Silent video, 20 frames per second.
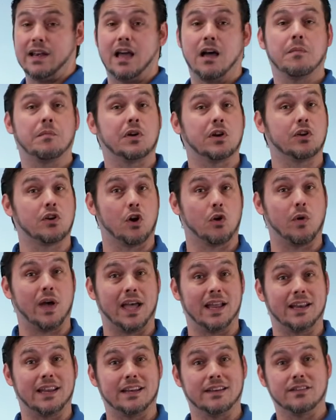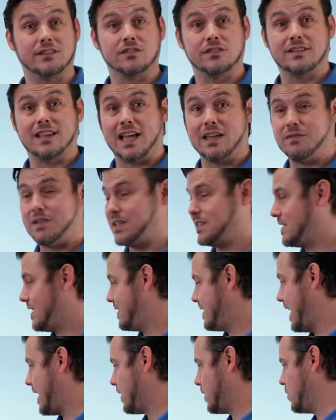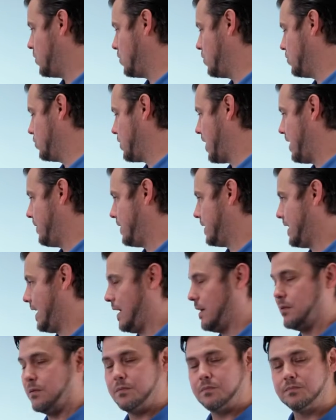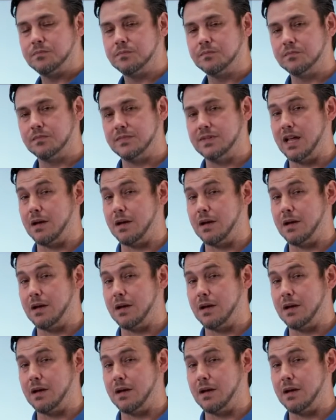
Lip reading: now, I'm going to go ahead and dive into that Google Drive account.